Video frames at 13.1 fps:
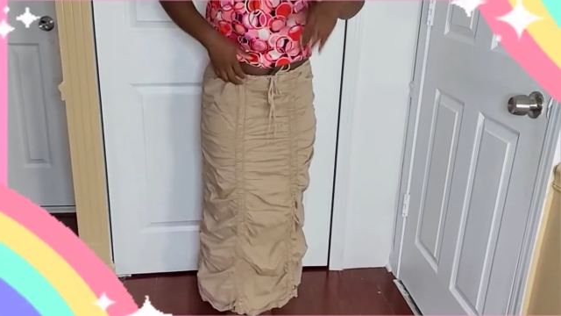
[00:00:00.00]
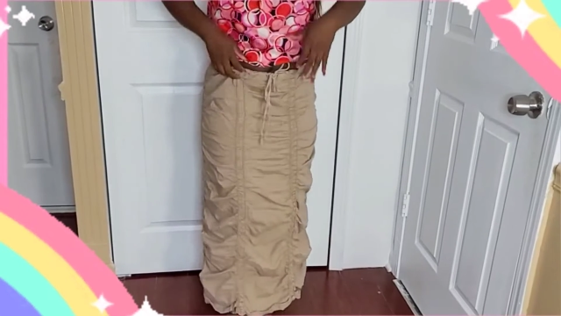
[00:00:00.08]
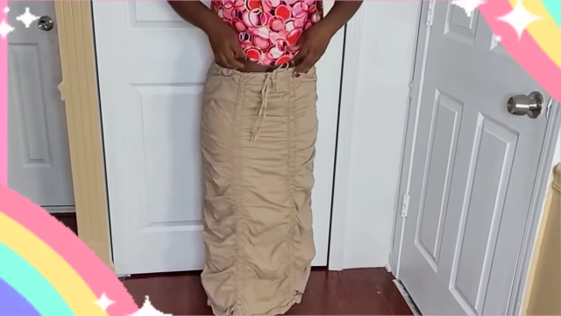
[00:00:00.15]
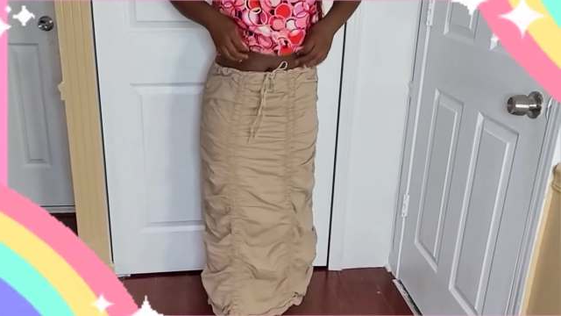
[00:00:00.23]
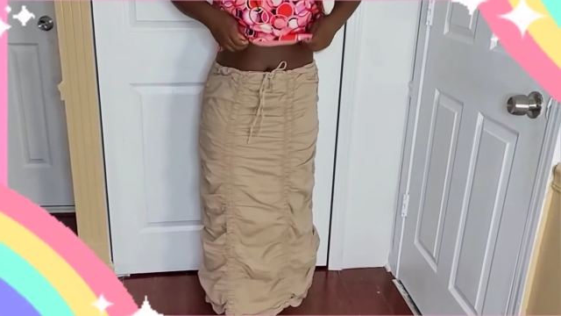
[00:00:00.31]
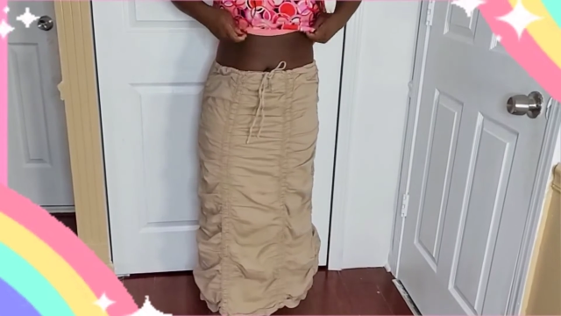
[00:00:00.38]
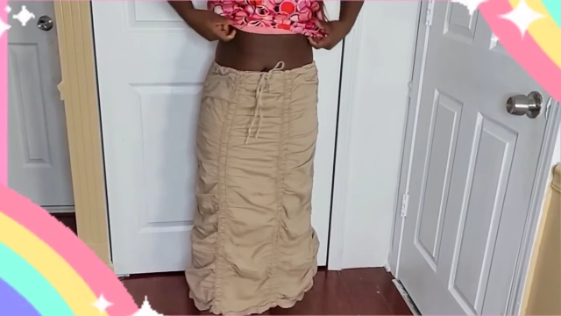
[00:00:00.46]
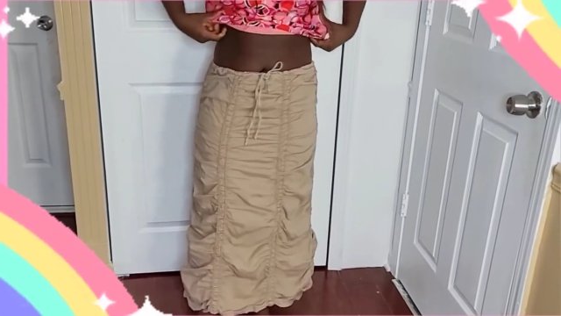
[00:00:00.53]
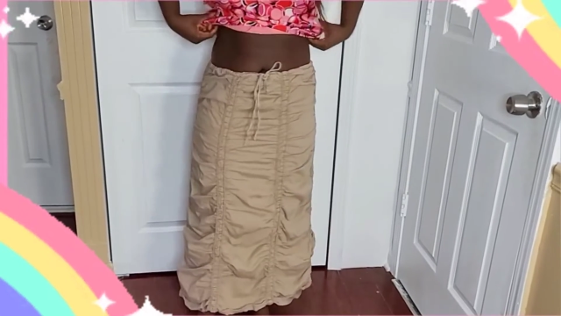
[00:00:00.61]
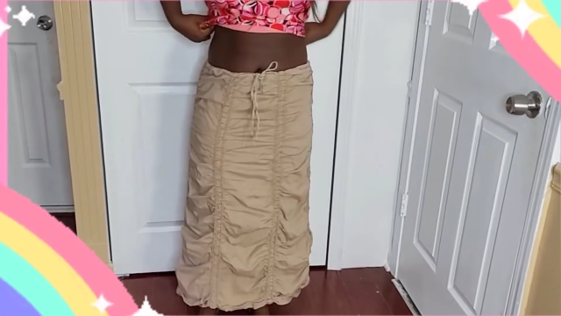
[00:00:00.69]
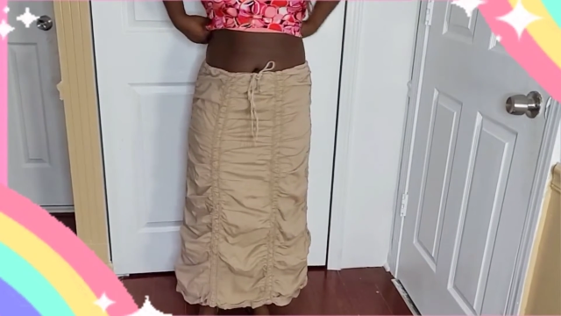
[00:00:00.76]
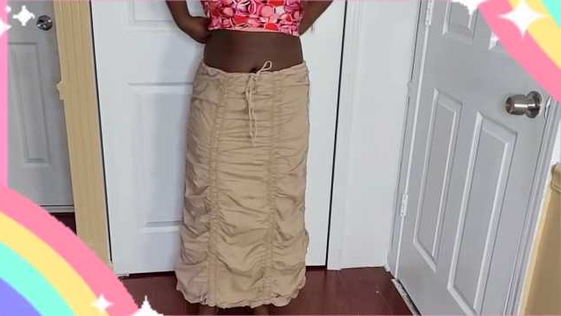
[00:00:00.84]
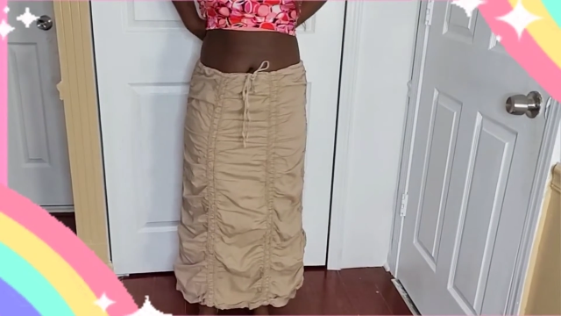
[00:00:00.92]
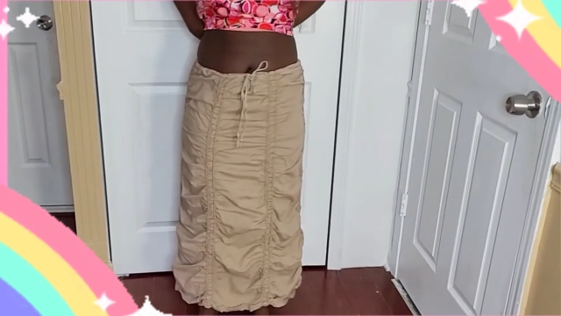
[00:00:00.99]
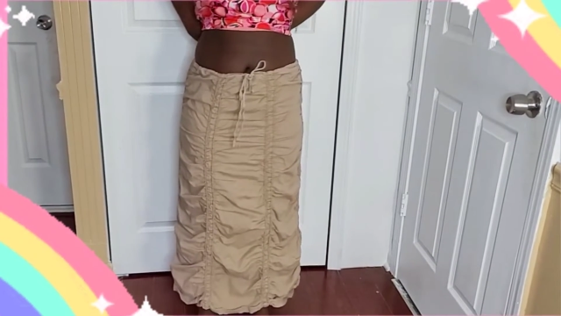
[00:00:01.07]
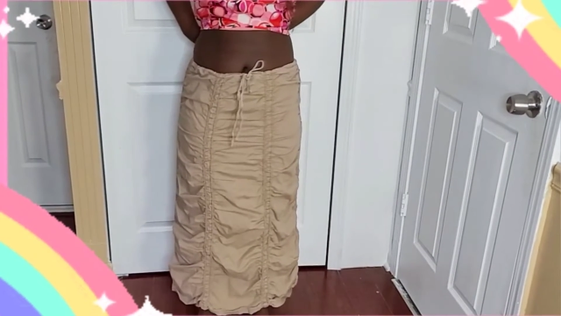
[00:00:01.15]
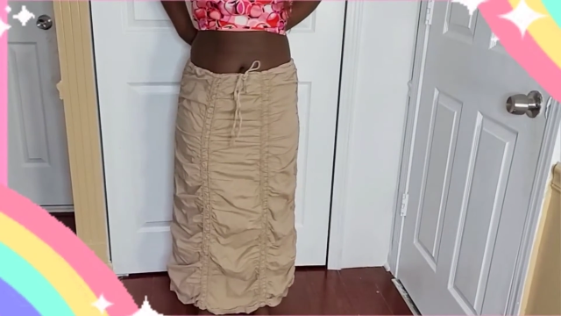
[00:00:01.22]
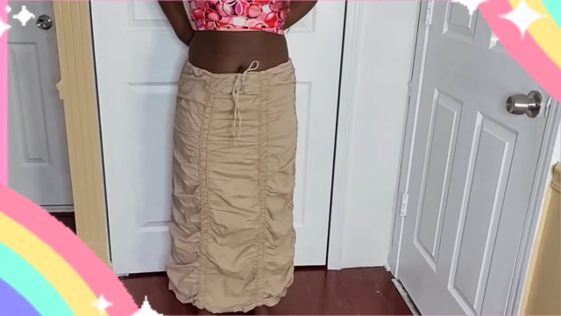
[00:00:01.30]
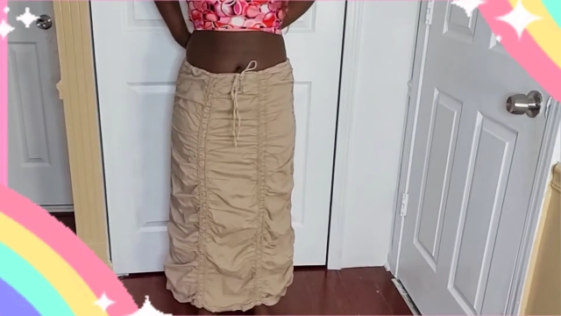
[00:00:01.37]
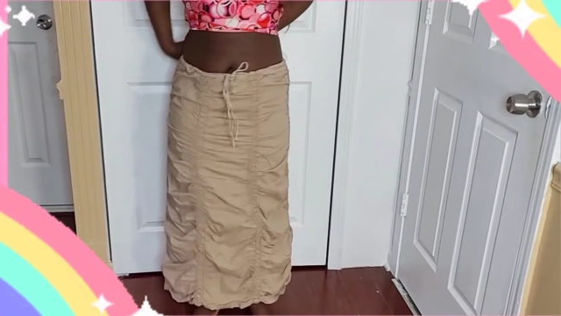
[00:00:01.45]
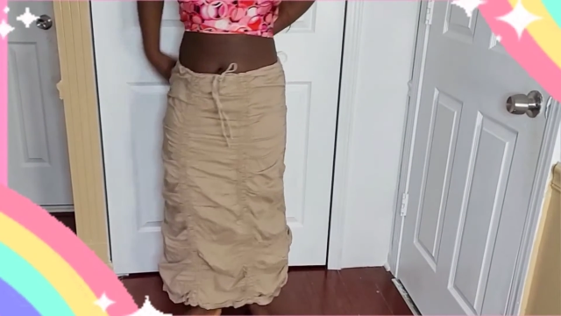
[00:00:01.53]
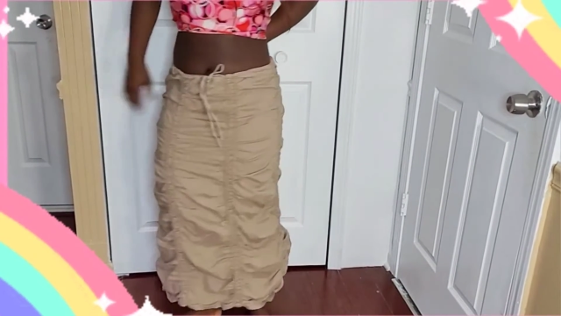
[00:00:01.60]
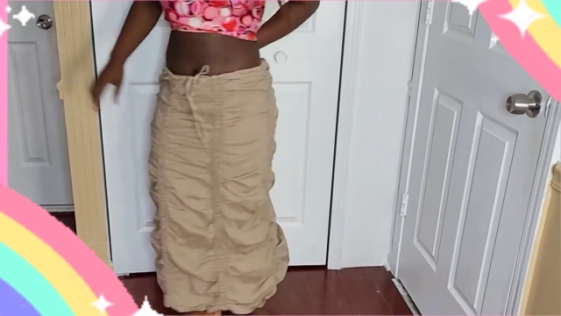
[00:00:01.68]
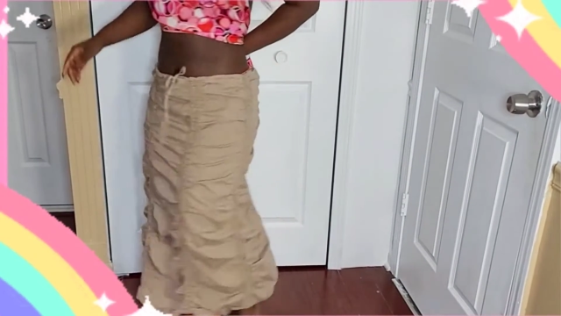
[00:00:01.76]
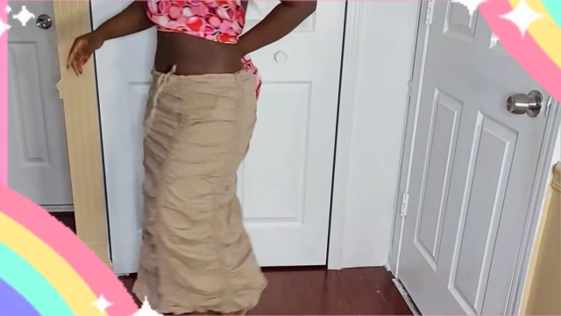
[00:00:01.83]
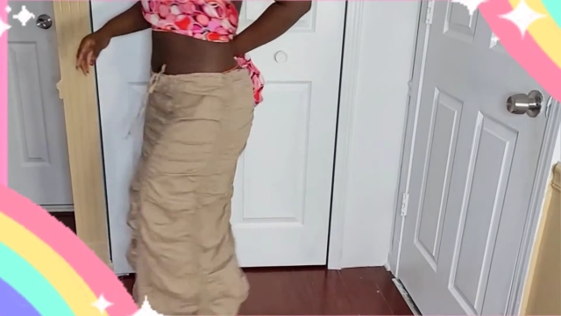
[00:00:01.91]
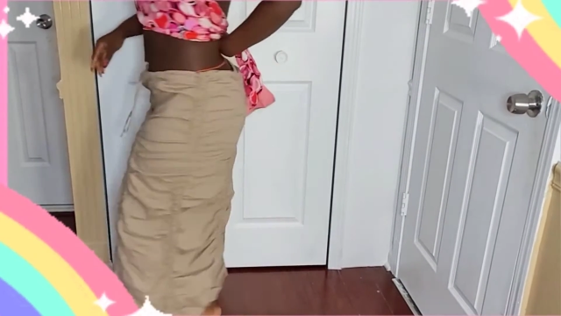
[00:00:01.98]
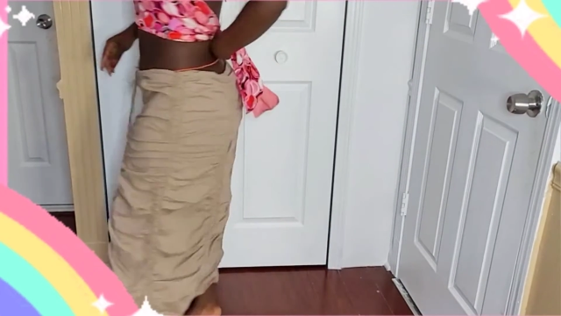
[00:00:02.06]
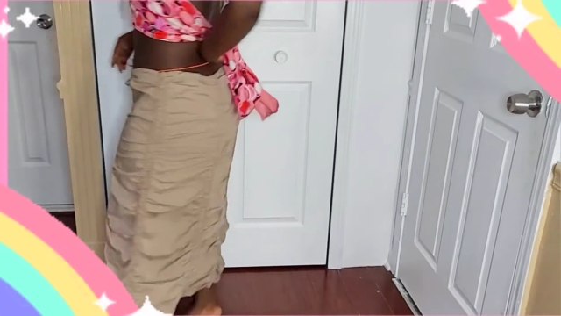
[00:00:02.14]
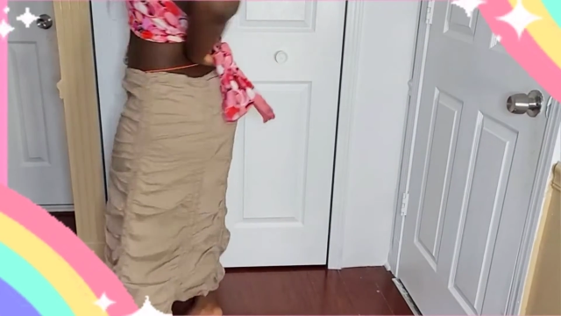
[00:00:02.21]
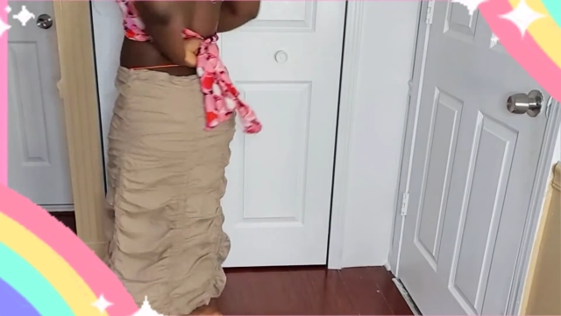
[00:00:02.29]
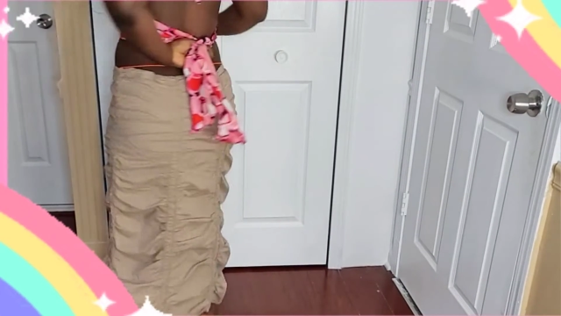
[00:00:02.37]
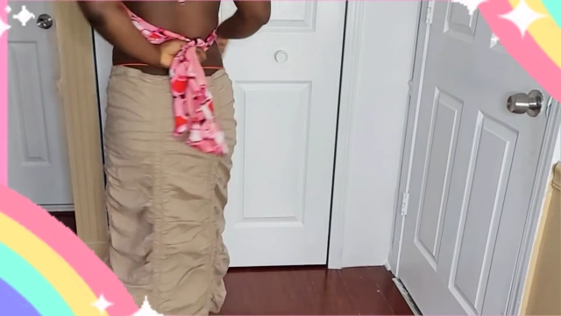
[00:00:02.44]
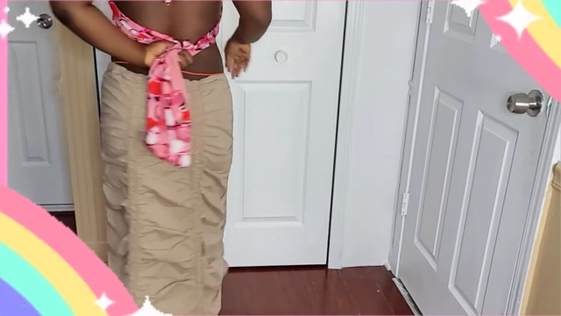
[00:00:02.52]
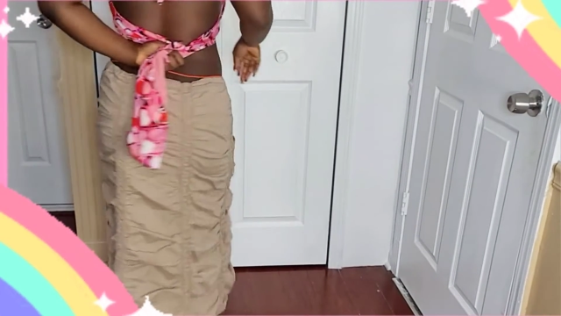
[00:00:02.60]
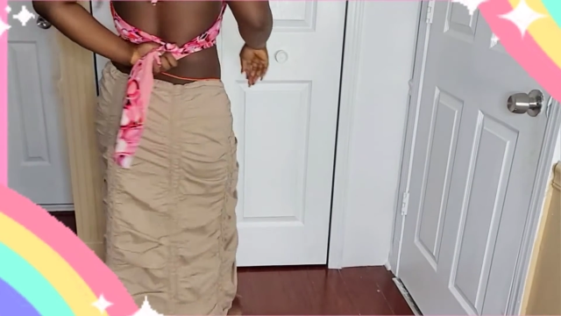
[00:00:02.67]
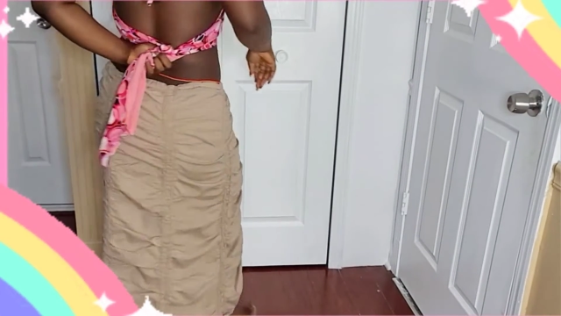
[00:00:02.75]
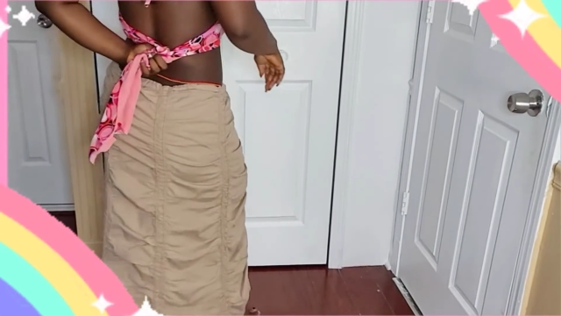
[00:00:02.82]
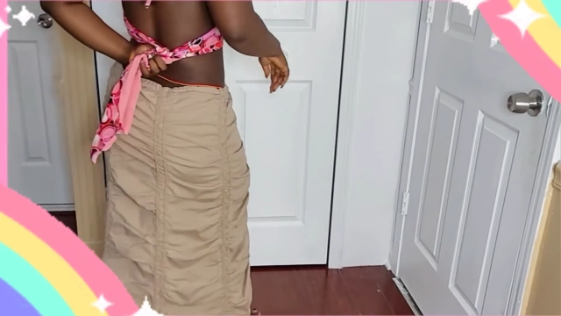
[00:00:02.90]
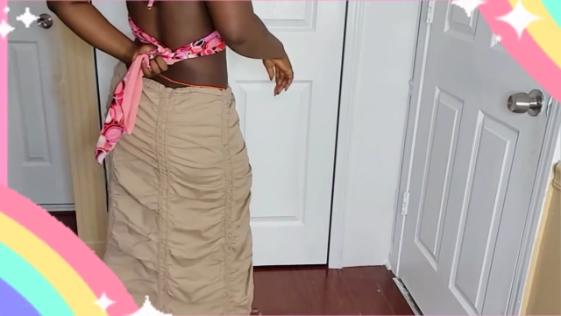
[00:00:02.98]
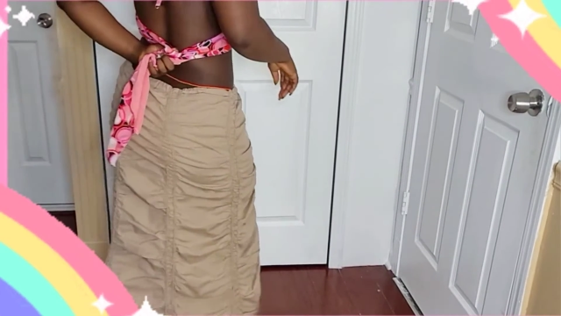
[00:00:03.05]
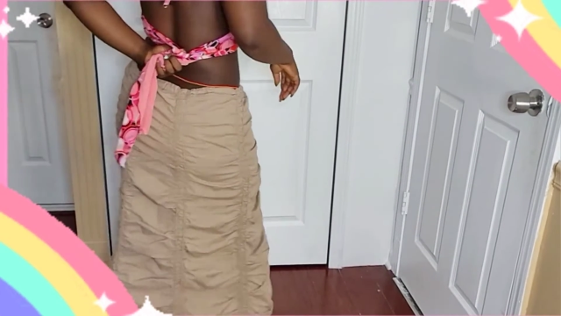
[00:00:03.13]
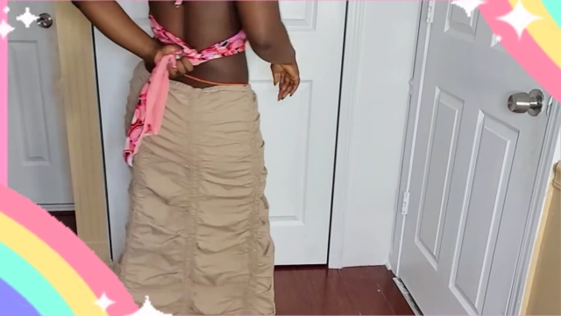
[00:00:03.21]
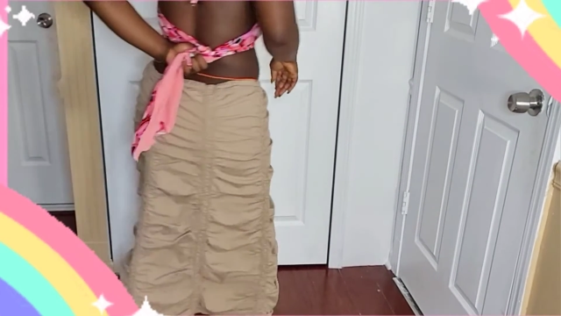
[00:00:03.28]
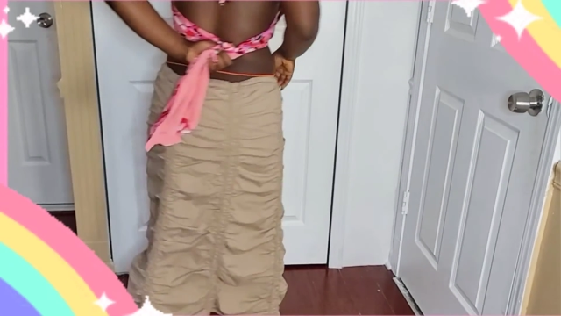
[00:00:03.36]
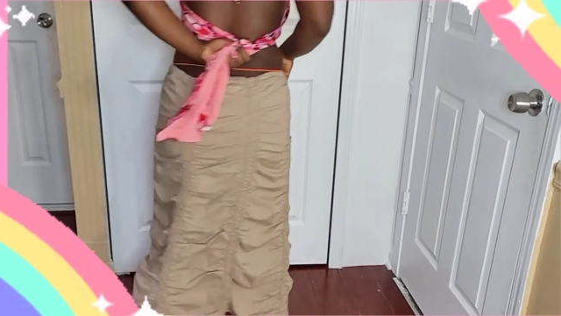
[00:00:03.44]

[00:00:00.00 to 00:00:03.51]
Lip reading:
[unreadable: no face in view]